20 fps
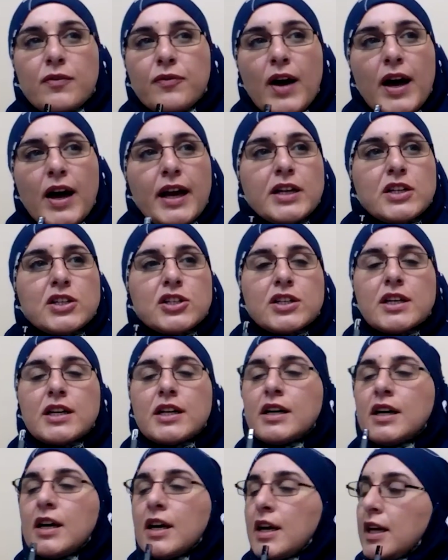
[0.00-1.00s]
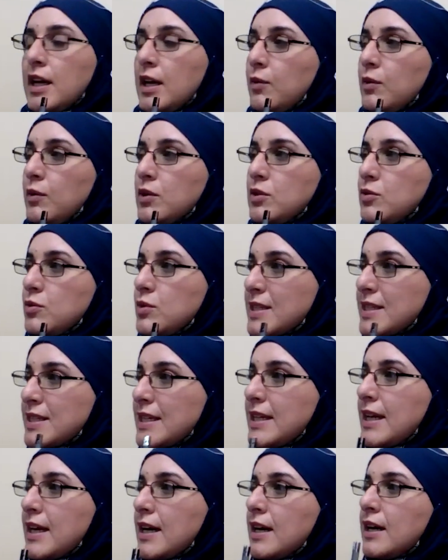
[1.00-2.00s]
fahisha he would do
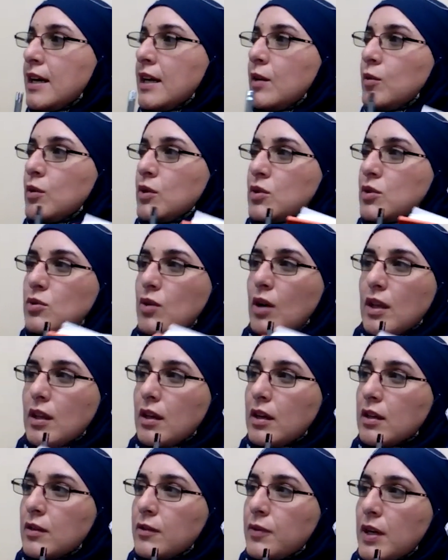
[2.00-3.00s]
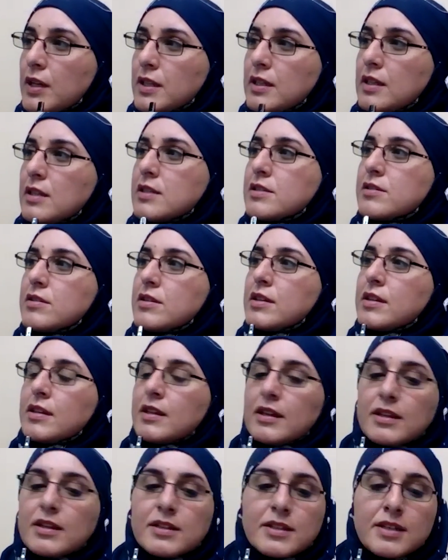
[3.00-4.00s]
zina he would do a lot of adultery
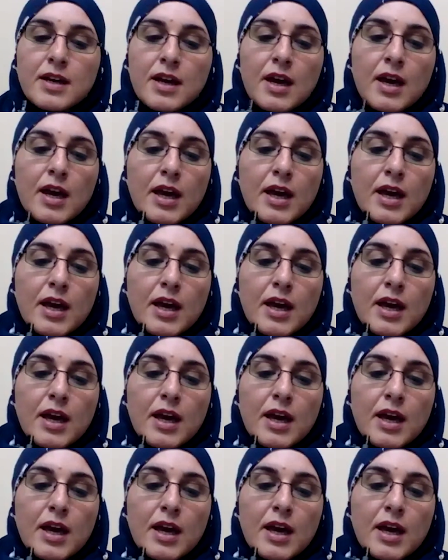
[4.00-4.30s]
things